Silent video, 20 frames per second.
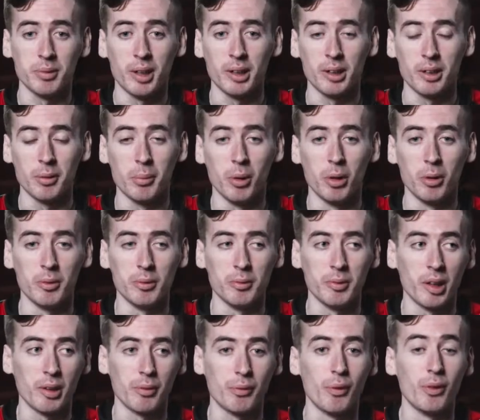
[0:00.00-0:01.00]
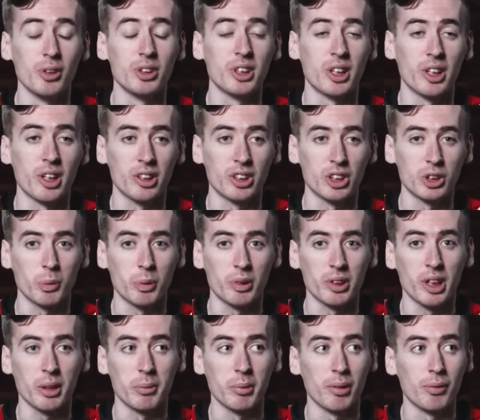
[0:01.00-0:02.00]
at the moment when I first started, I just wanted
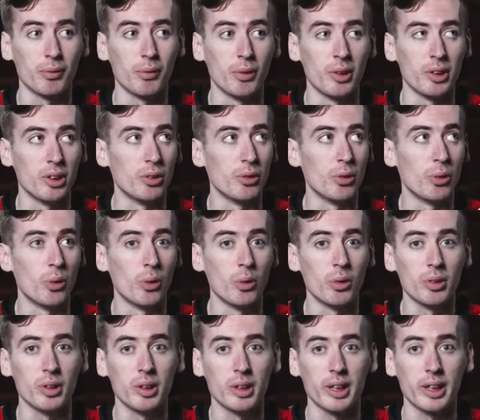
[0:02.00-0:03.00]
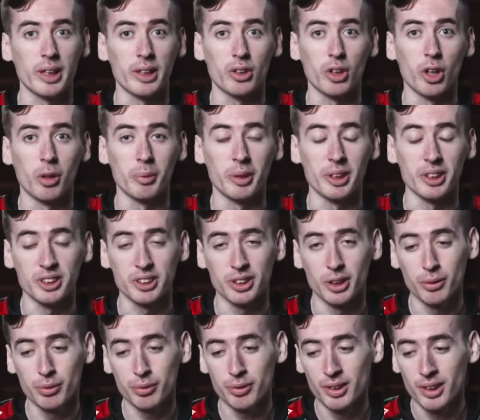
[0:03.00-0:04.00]
to get my foot in the door in comedy
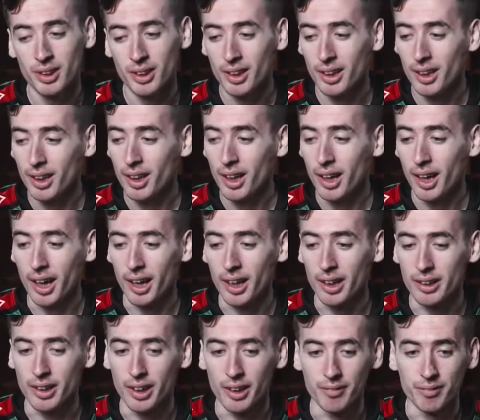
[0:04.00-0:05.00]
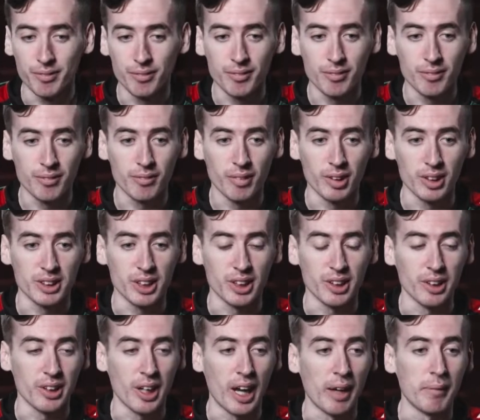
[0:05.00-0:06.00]
itself. And then once
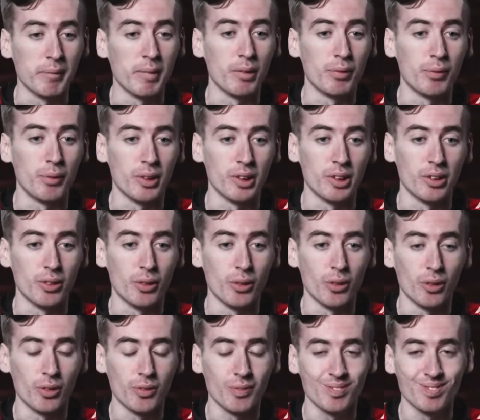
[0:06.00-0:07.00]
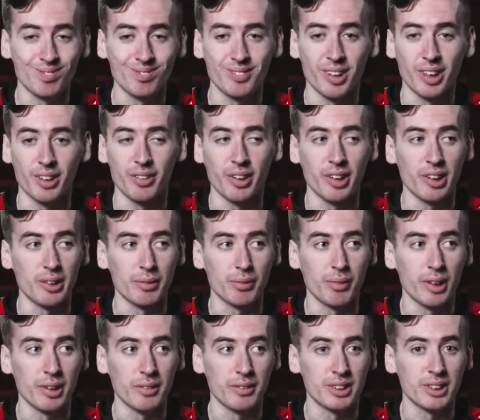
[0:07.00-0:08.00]
I had my foot in the door, then deadly
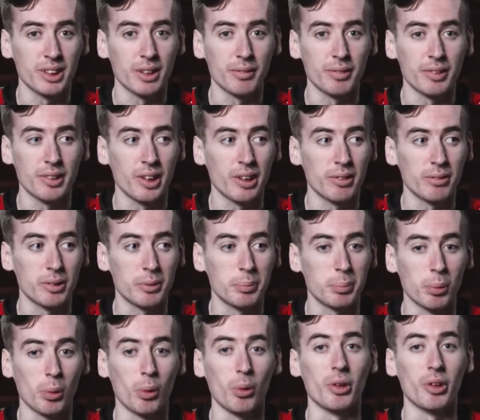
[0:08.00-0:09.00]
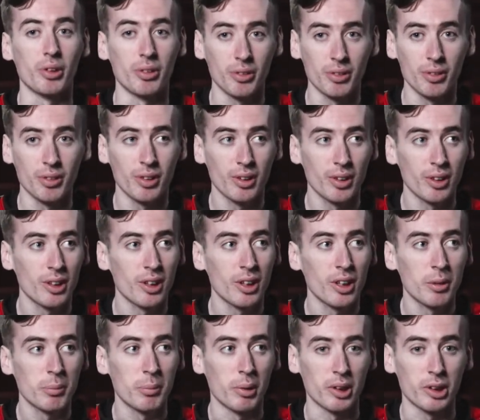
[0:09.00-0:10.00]
funny was something that I would broaden
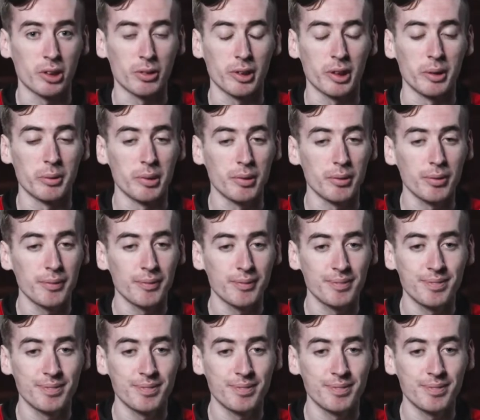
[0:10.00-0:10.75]
my career with.